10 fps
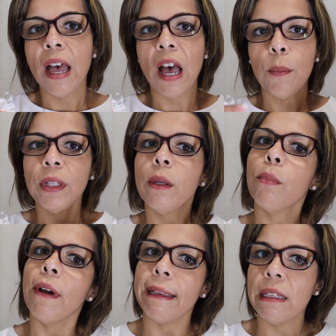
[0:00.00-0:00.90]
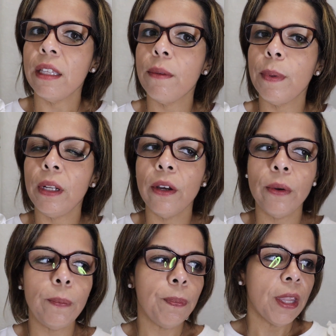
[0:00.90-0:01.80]
I'll put the prices
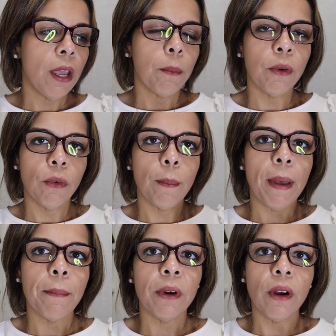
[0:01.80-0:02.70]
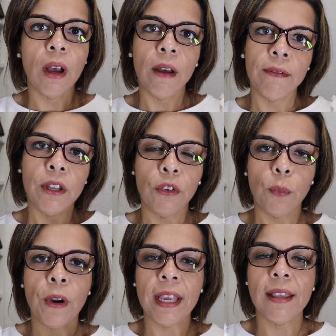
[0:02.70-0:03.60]
below, but remember, of those
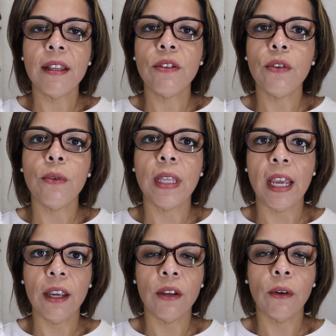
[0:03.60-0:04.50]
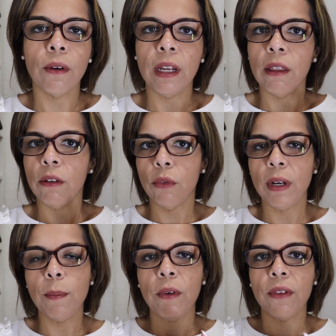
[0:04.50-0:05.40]
prices you take your either
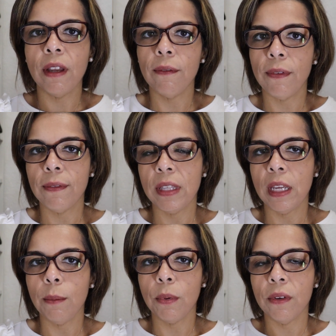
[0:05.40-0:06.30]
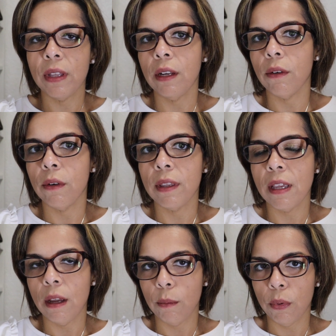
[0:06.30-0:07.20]
20%, 15%, or
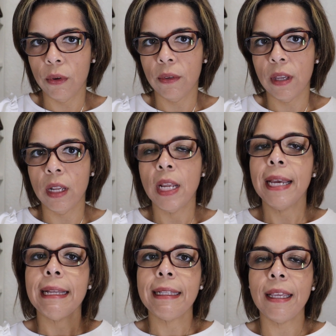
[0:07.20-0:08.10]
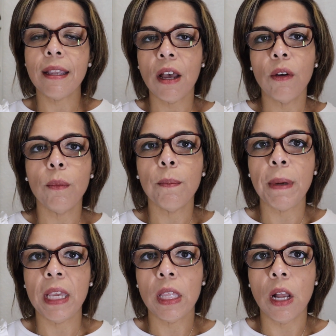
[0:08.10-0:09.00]
10% discount
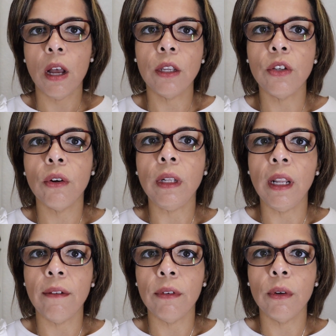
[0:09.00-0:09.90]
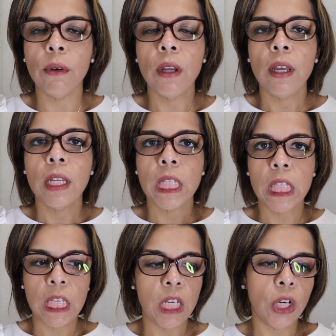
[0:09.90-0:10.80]
based on your level
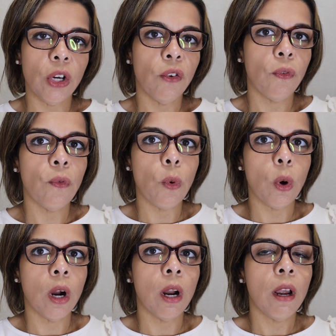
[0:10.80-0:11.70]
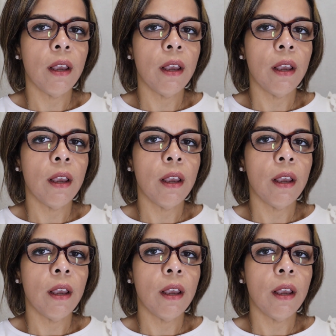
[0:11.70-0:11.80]
tier for